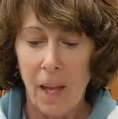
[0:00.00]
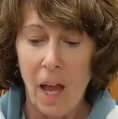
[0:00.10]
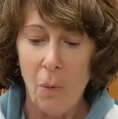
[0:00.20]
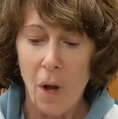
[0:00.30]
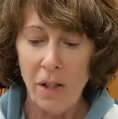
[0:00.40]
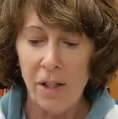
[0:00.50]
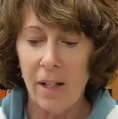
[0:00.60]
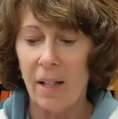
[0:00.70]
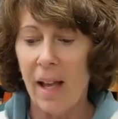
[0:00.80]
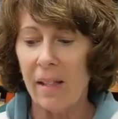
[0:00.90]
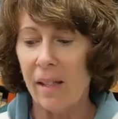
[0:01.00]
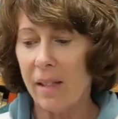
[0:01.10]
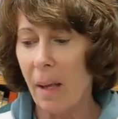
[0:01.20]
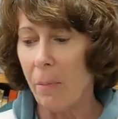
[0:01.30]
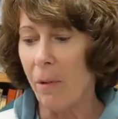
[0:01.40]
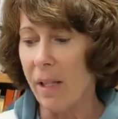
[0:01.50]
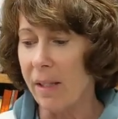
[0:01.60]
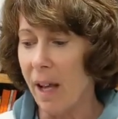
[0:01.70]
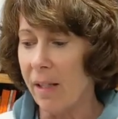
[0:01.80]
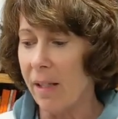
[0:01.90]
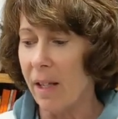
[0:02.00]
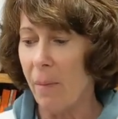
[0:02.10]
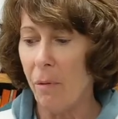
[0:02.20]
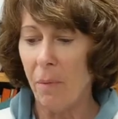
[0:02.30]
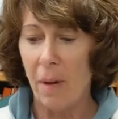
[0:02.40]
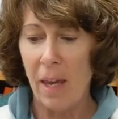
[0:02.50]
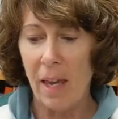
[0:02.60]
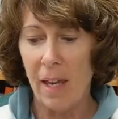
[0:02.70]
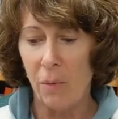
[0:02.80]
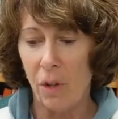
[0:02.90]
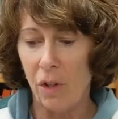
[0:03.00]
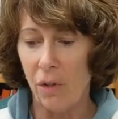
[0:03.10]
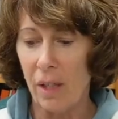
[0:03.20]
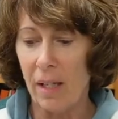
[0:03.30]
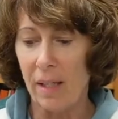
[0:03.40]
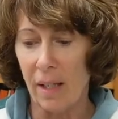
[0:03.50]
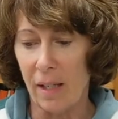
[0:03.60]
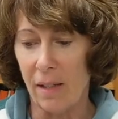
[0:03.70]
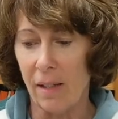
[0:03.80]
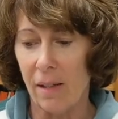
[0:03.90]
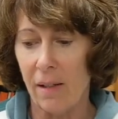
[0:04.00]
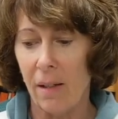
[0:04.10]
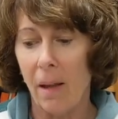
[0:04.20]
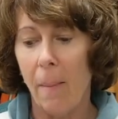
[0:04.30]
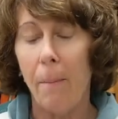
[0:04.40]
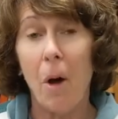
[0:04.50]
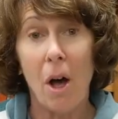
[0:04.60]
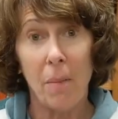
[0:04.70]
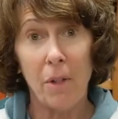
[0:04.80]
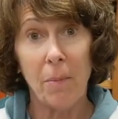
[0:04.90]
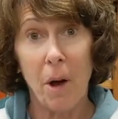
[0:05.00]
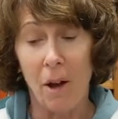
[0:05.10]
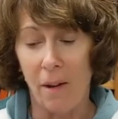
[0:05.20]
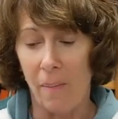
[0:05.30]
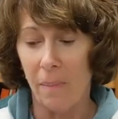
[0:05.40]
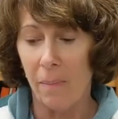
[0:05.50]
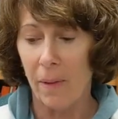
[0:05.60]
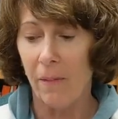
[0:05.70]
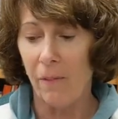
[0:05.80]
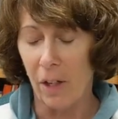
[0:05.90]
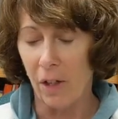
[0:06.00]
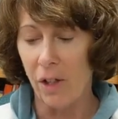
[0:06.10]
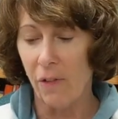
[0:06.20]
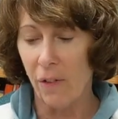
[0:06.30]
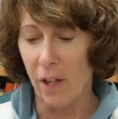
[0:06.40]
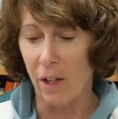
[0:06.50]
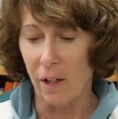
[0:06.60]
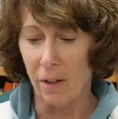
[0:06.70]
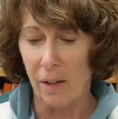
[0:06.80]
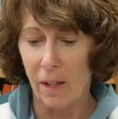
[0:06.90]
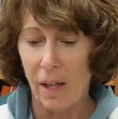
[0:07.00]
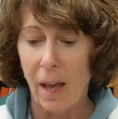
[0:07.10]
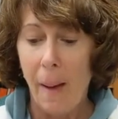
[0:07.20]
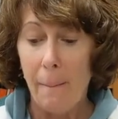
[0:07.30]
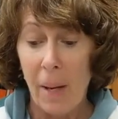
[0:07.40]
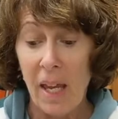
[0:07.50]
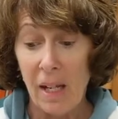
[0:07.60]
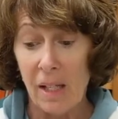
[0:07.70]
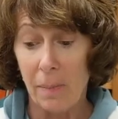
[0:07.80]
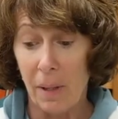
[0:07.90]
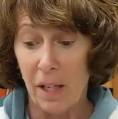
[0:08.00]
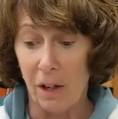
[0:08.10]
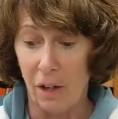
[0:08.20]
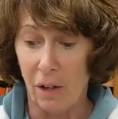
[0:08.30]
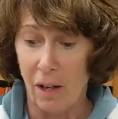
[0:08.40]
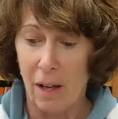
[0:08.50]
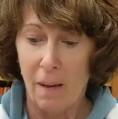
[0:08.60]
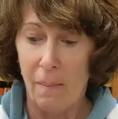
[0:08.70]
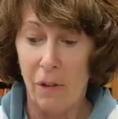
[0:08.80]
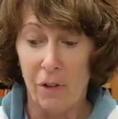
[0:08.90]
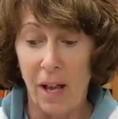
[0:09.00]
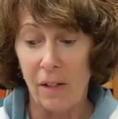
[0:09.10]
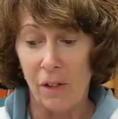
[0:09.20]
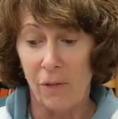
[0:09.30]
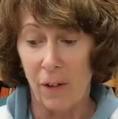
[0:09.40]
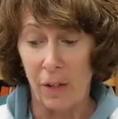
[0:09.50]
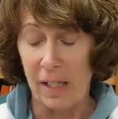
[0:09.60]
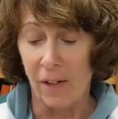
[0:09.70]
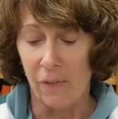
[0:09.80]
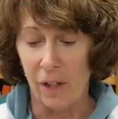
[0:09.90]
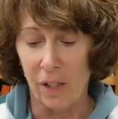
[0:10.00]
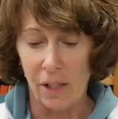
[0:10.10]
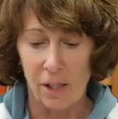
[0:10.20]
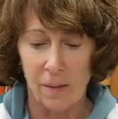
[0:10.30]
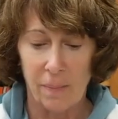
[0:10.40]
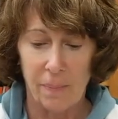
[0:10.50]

I walk to the glass that separates us, and I put my hand where Julia's is, palm to palm, finger to finger. My hand is bigger, but they're not so very different.